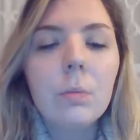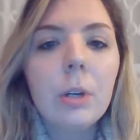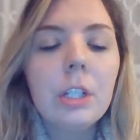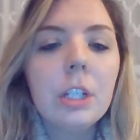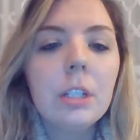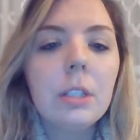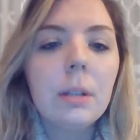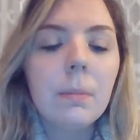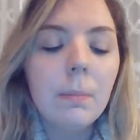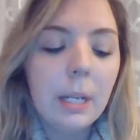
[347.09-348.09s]
which is
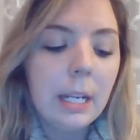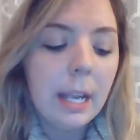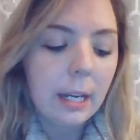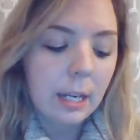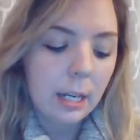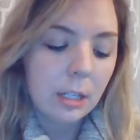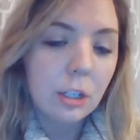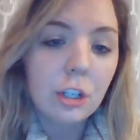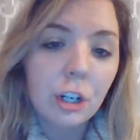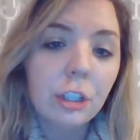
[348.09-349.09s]
mediated and
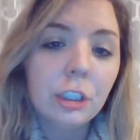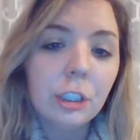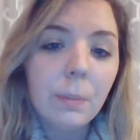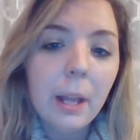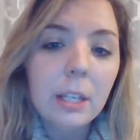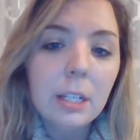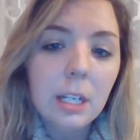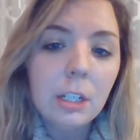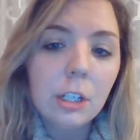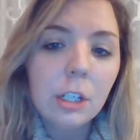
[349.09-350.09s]
structured by the
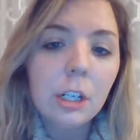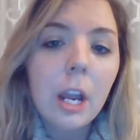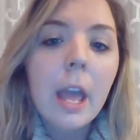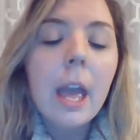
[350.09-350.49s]
teacher.